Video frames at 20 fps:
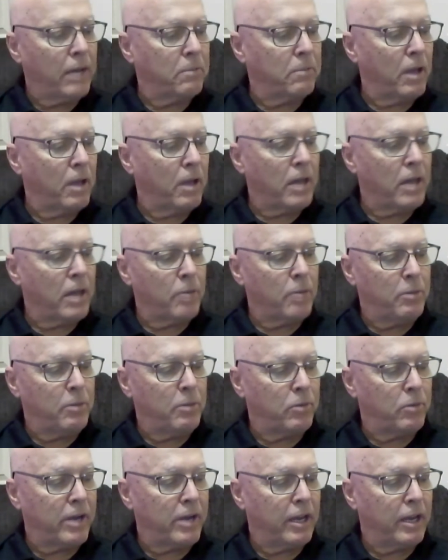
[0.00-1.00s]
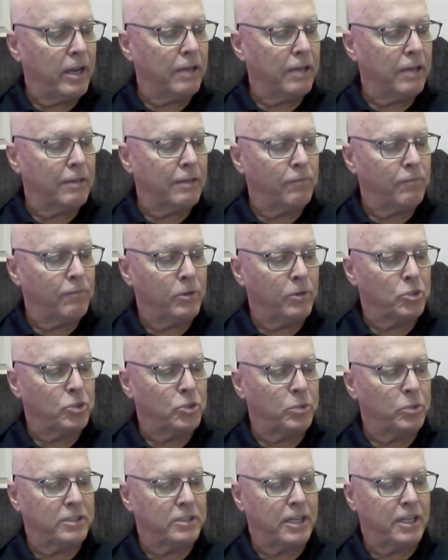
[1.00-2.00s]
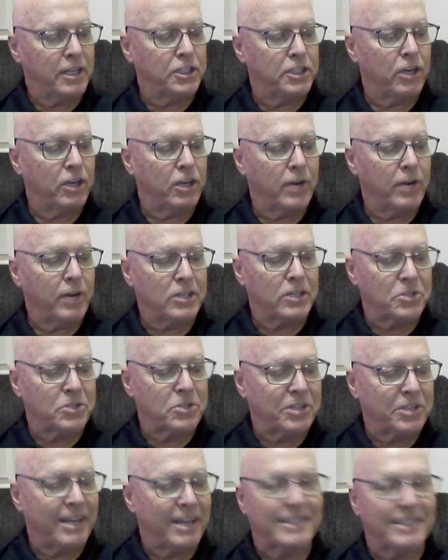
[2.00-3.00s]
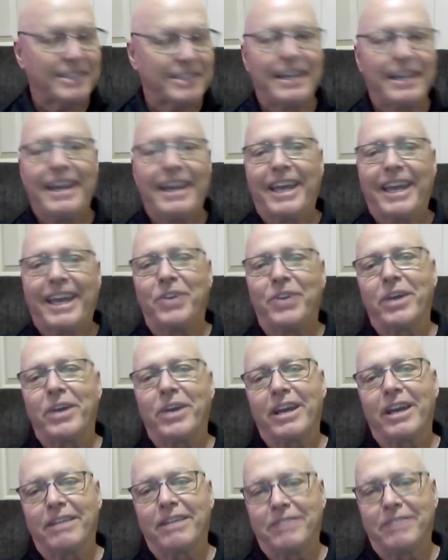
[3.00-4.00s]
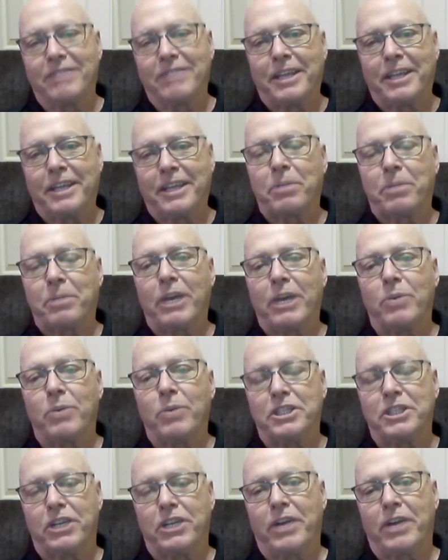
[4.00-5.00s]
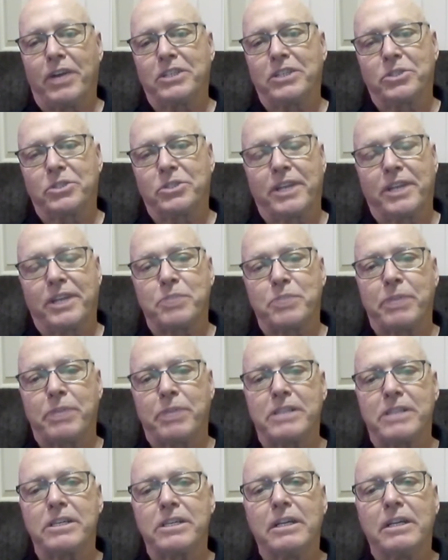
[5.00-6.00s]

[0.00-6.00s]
a lot of people kind of get confused when you say chair exercise. Can you kind of explain what chair exercise means?